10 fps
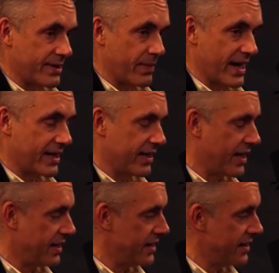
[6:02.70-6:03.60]
back in the
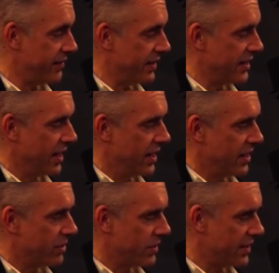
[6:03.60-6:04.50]
1970s.
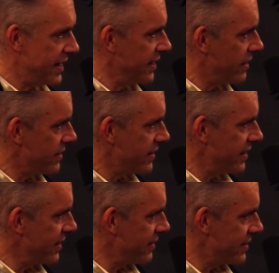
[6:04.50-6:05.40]
So we're sitting there and
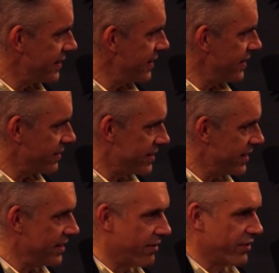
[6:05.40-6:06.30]
sitting there and sitting there and
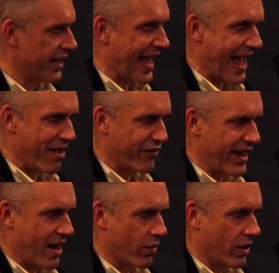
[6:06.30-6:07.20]
sitting there for like half an
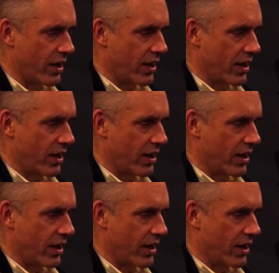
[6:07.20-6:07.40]
hour.